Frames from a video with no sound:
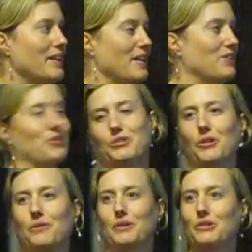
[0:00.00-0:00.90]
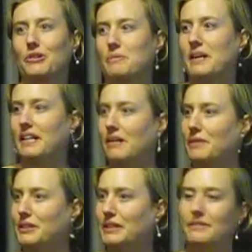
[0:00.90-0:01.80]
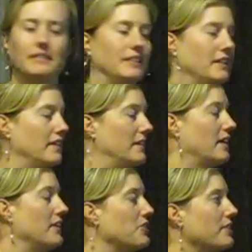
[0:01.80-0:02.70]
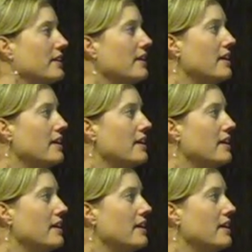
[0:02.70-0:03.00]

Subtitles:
is your solar resource depending on where you live in the country.